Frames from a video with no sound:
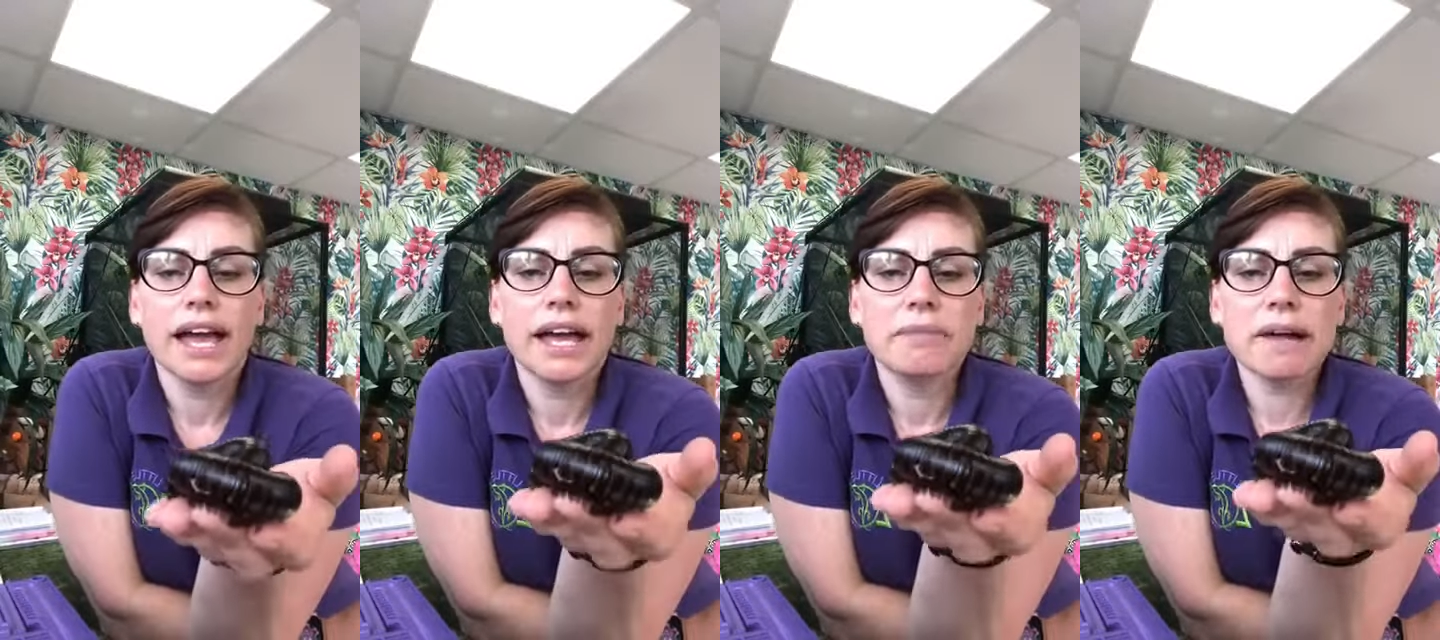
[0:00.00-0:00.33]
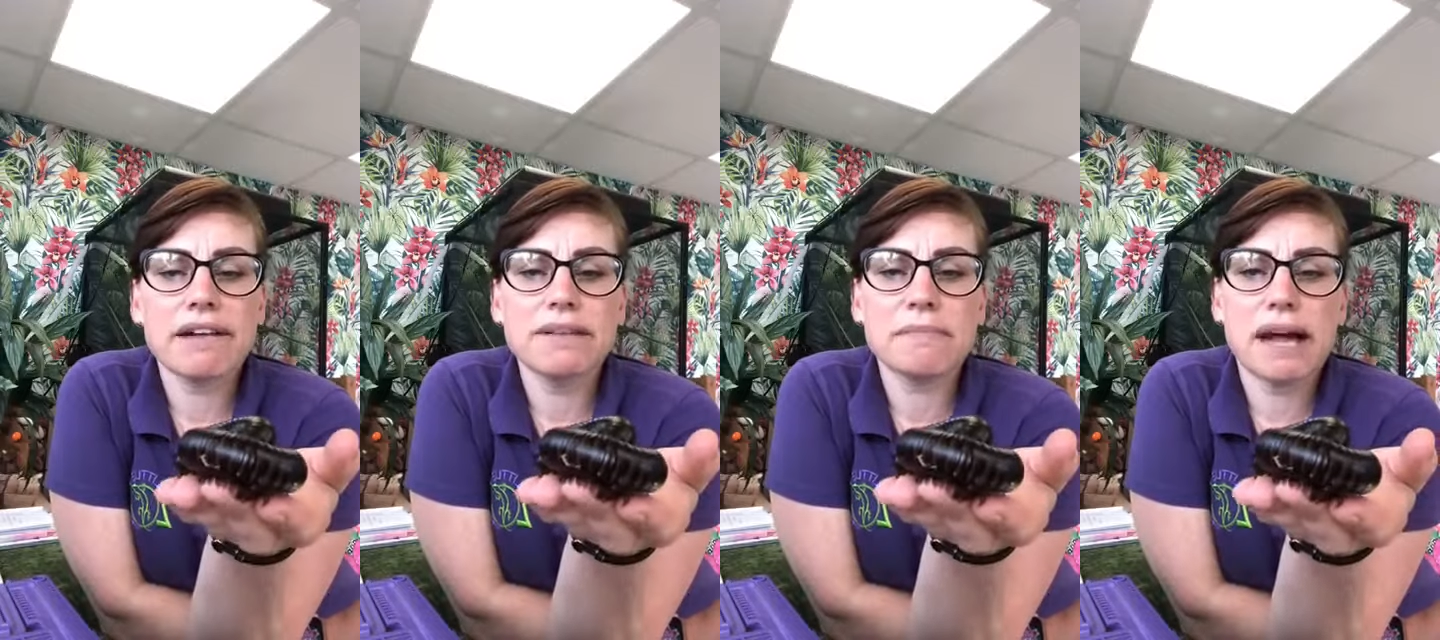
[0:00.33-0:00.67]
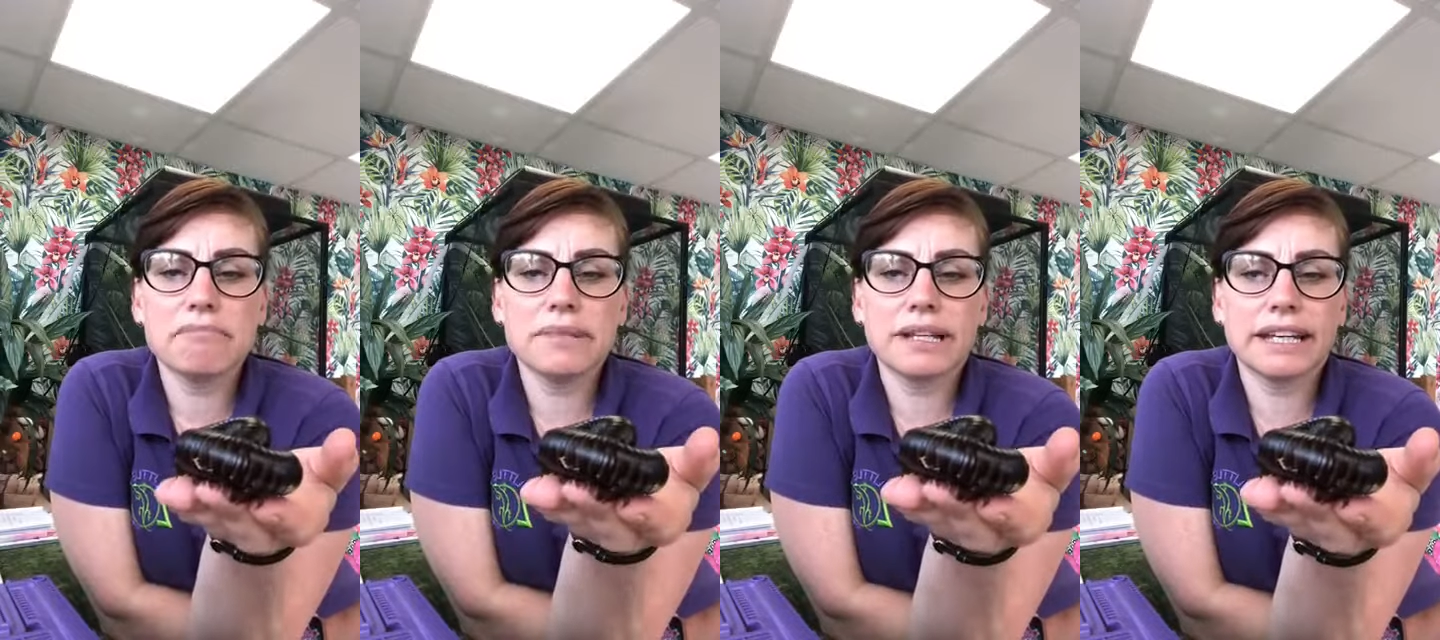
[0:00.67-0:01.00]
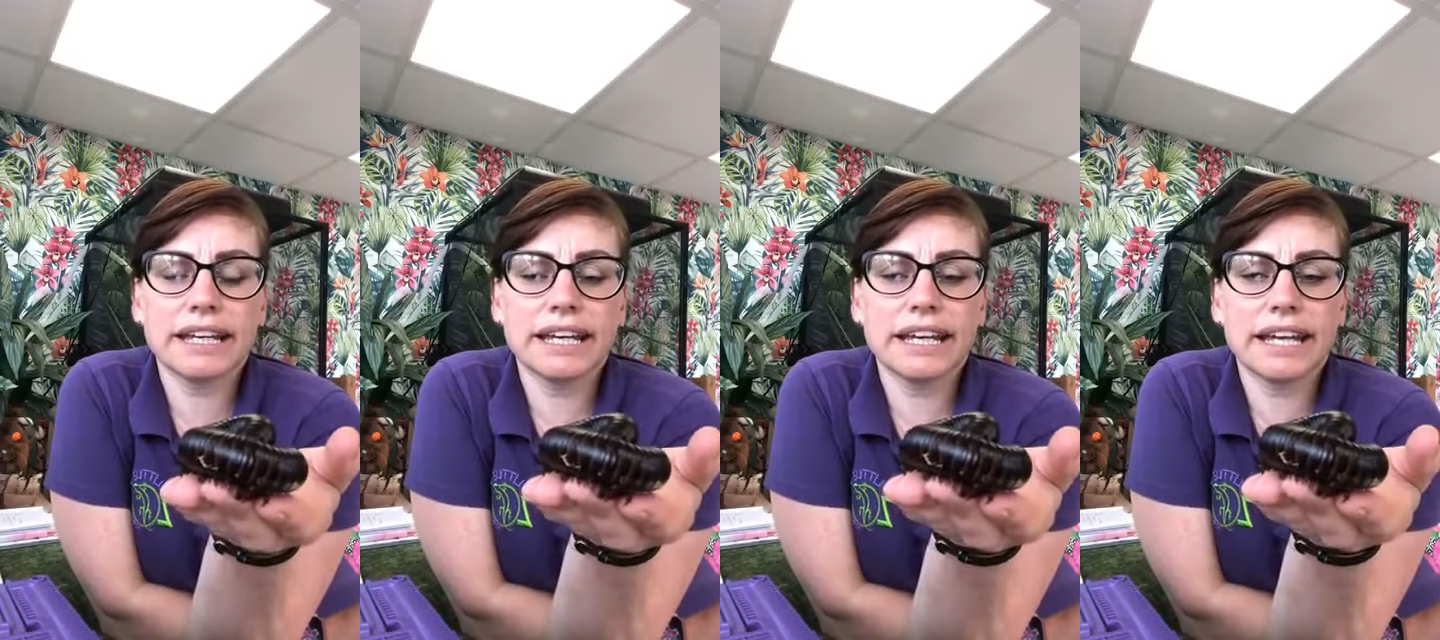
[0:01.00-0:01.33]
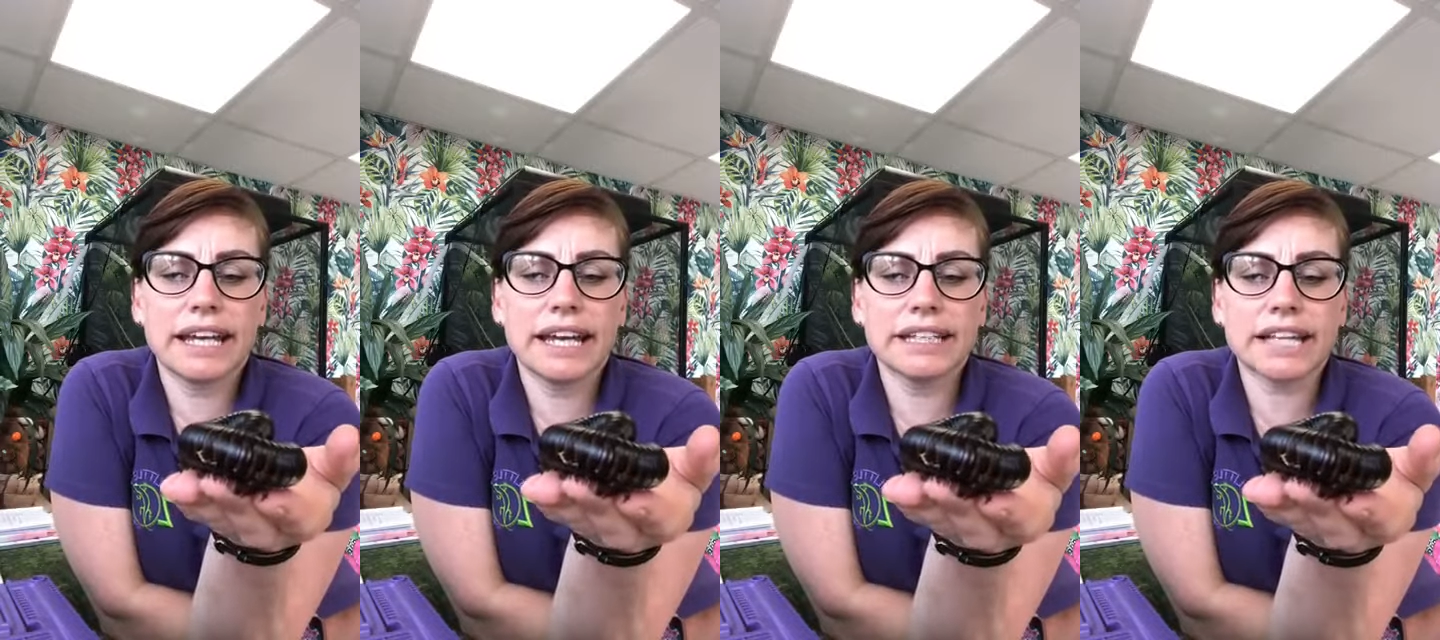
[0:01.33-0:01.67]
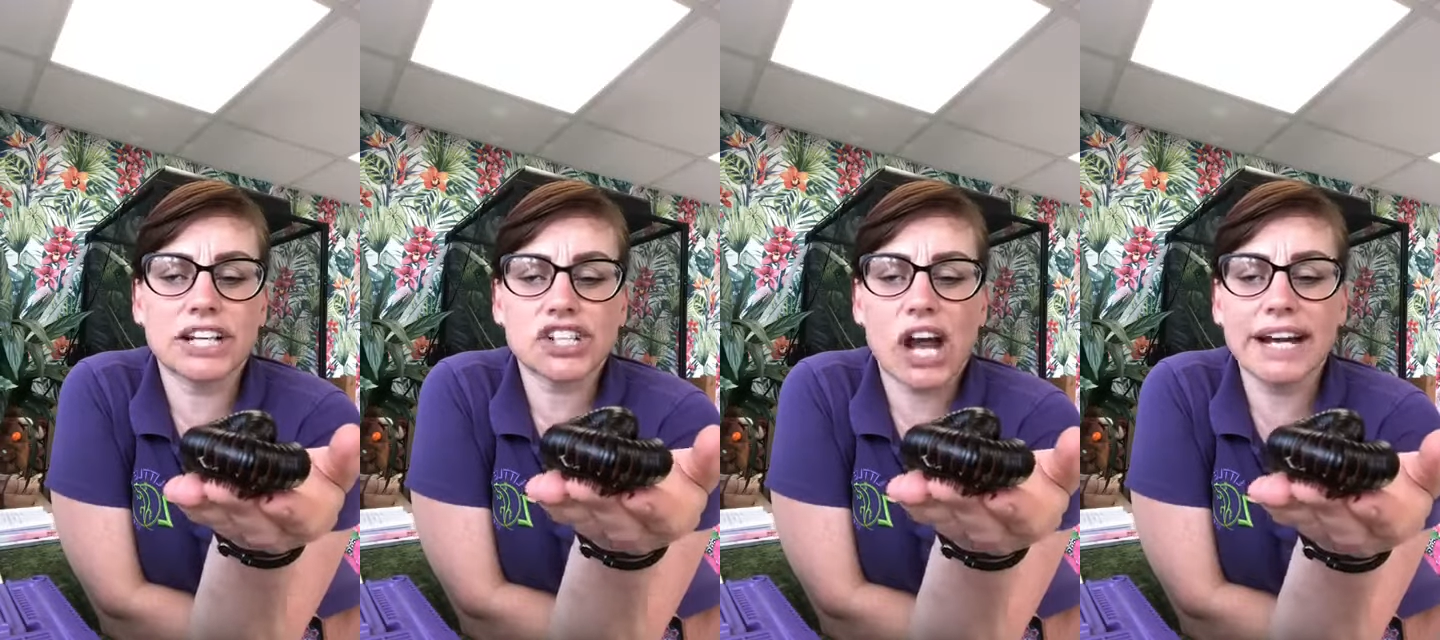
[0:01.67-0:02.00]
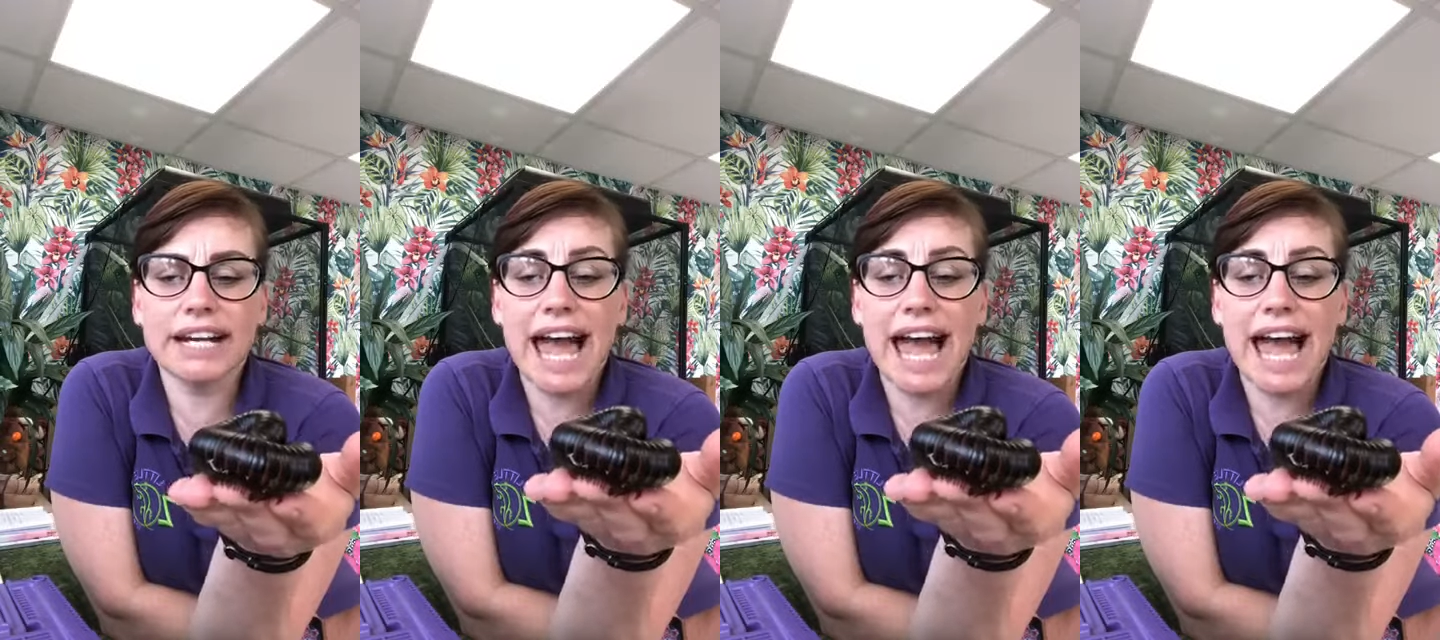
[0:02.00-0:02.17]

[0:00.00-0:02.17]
bearing in mind Millie is a giant